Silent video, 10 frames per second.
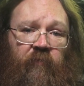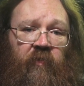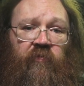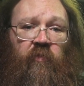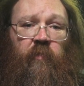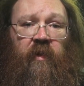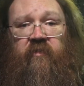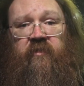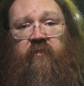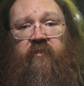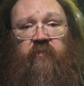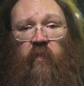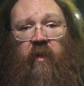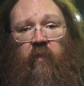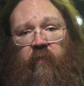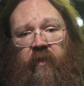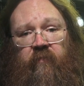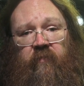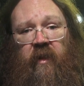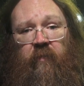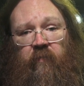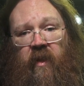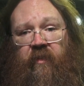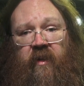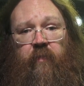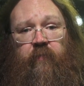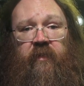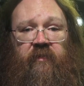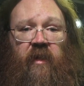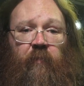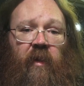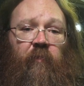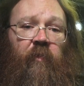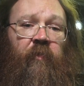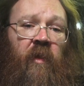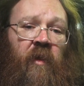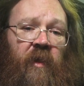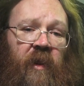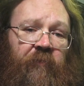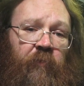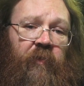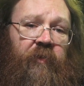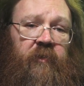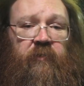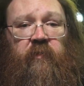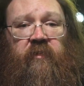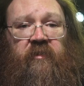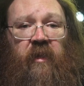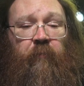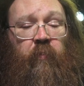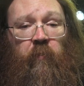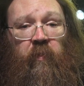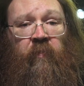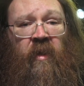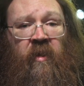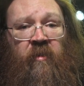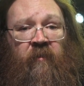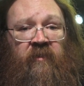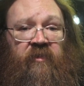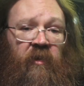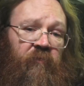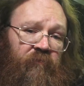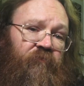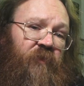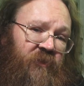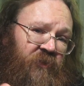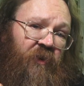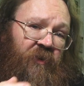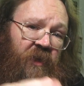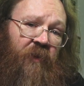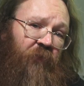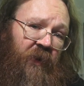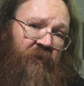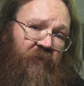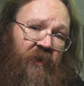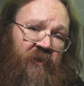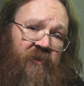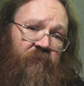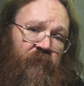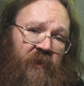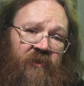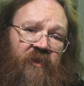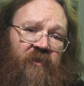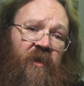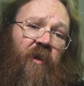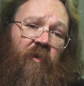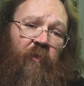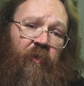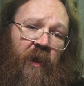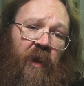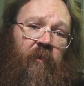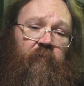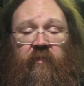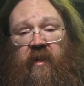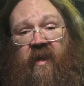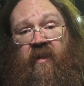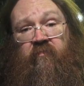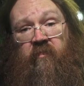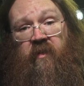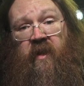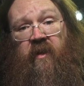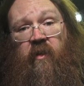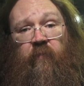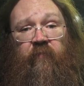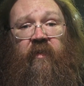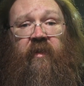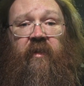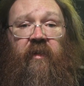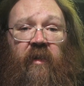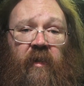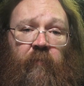visual mixer as well that other companies come out with. Everyone deals with the same problem. So it's not a defect in this, it's just a known thing. And hey, hopefully